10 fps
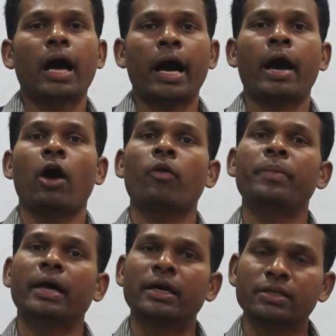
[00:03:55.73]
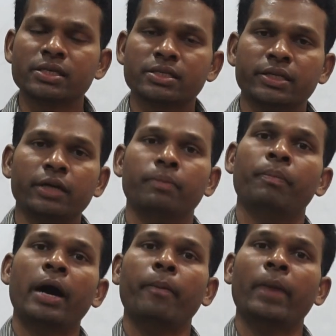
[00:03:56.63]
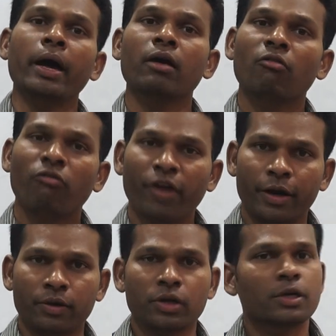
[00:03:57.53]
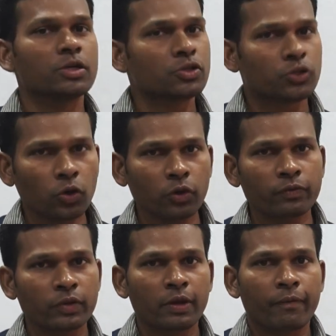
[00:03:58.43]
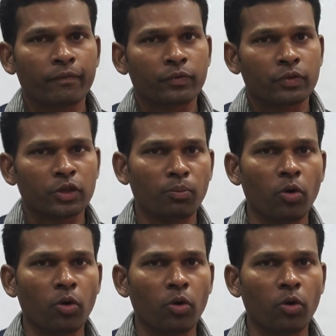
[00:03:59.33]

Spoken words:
I have been assisted by my friend. So the